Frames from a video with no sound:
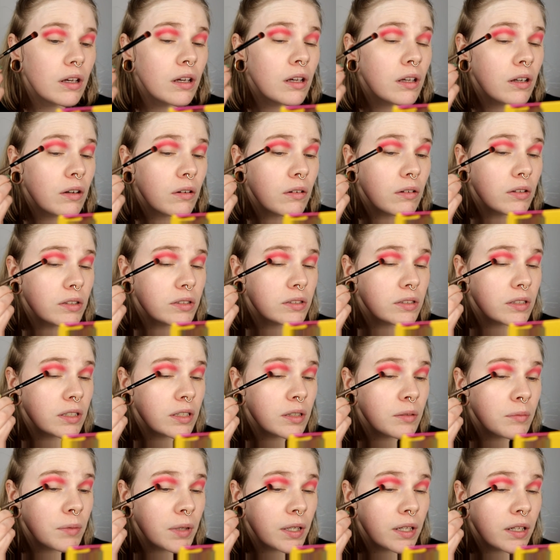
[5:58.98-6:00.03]
and also
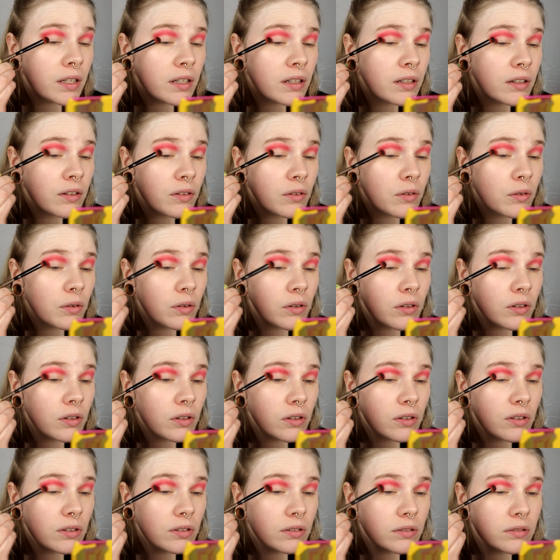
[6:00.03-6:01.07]
in my inner
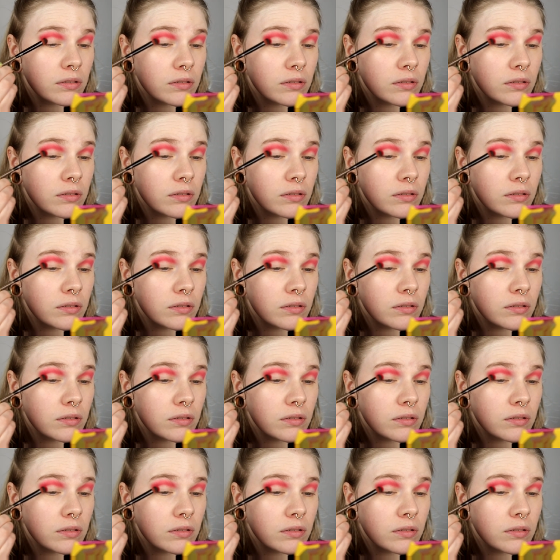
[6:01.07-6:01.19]
corner.